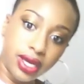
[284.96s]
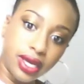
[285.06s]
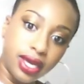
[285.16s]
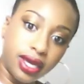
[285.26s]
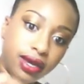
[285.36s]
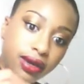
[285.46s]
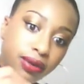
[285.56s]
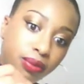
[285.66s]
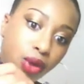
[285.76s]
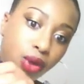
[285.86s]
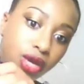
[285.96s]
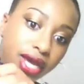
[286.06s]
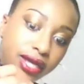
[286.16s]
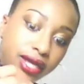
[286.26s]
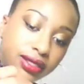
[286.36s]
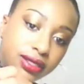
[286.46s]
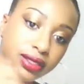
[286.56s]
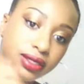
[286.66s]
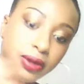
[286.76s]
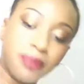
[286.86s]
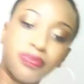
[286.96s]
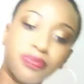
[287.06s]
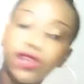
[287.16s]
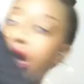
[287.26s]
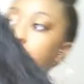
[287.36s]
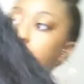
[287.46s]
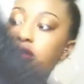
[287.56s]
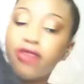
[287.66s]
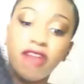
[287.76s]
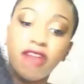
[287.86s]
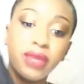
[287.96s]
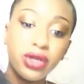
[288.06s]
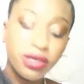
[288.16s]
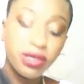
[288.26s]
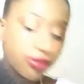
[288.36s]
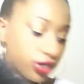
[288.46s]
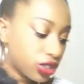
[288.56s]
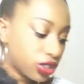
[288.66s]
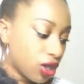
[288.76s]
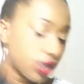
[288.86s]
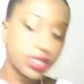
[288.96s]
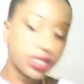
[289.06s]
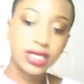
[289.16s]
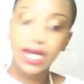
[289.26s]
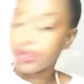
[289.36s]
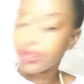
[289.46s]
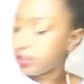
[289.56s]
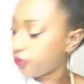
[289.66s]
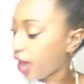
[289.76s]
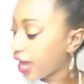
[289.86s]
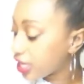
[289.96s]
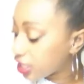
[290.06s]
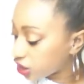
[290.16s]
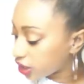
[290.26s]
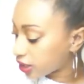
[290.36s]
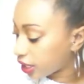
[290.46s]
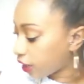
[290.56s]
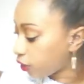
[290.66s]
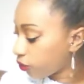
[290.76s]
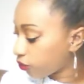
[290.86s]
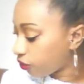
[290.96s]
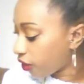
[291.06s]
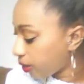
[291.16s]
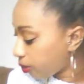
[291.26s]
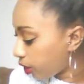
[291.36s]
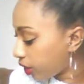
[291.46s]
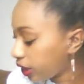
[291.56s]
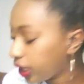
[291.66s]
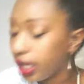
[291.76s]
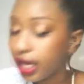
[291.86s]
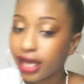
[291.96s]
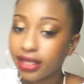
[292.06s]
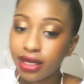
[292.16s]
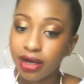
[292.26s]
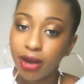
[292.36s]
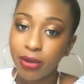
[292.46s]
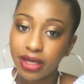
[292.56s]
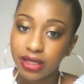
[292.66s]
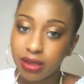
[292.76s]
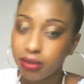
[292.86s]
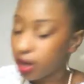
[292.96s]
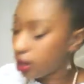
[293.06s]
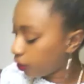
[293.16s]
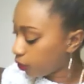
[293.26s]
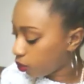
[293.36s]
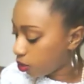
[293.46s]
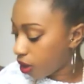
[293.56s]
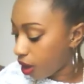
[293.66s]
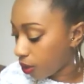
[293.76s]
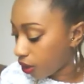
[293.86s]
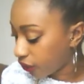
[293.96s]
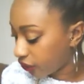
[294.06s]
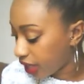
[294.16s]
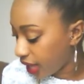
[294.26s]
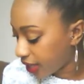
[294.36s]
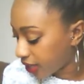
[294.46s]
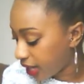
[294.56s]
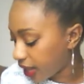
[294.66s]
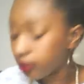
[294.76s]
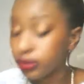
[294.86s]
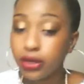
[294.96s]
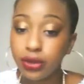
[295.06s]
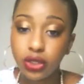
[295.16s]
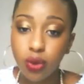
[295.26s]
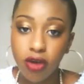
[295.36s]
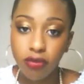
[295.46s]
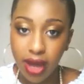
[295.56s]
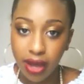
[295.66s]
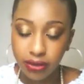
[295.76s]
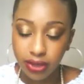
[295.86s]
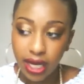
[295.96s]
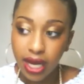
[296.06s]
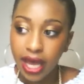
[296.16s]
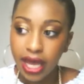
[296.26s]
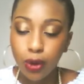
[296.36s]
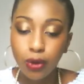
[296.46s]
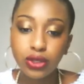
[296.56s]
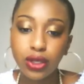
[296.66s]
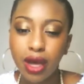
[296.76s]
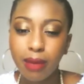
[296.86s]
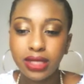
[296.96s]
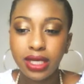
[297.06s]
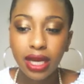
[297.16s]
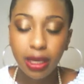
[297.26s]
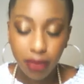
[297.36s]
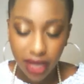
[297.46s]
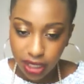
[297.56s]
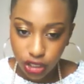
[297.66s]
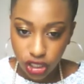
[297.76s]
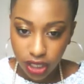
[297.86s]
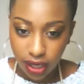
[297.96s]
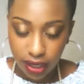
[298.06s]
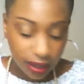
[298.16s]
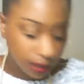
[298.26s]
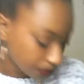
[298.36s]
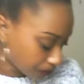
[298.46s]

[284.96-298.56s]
Here, pockets. I love it. I've been looking for a cardigan like this for ages and I couldn't find one. And then I went into my local Primark and they had it, and it was only £12. It also comes in like a peachy colour.